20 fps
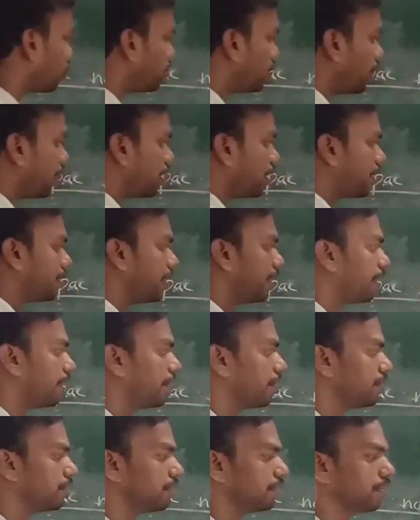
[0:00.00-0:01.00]
they
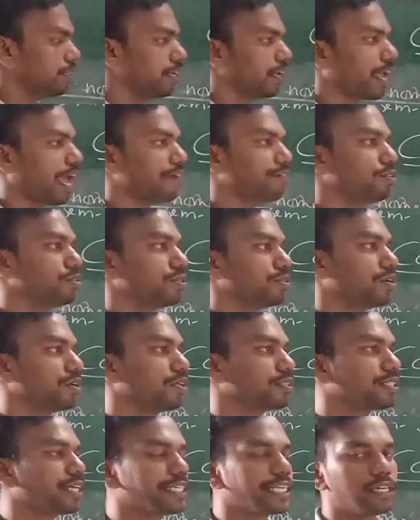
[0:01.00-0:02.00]
are here having
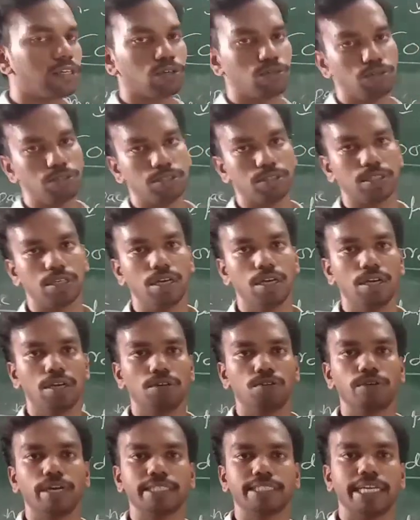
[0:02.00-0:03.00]
certain rules to
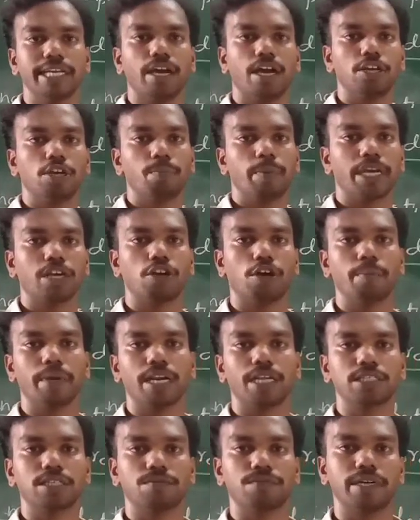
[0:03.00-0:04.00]
assign IUPAC
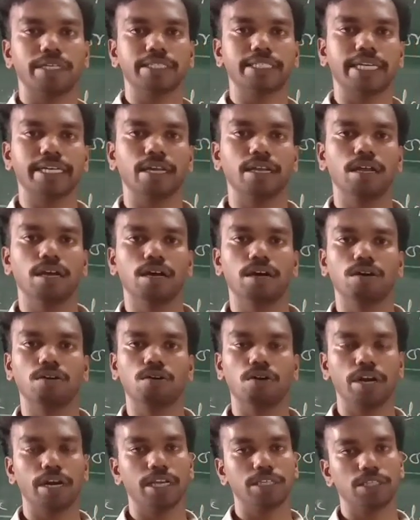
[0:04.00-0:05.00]
nomenclature for a certain
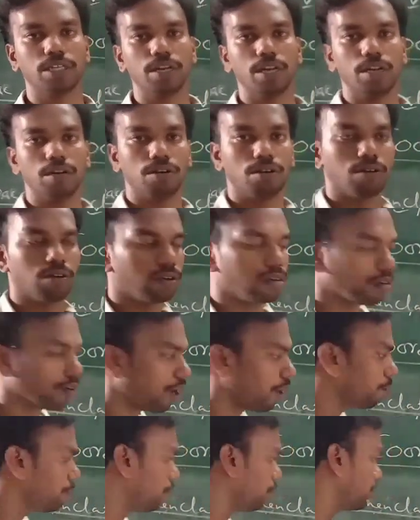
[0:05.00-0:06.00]
coordination
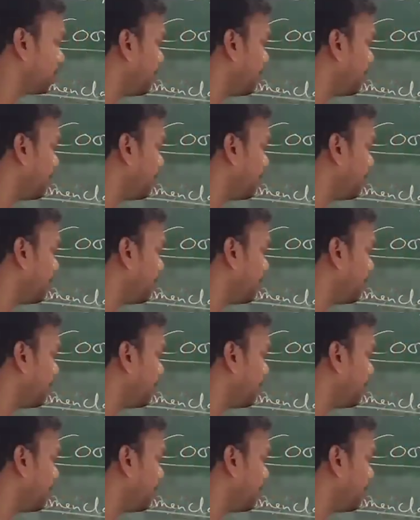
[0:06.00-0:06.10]
compound,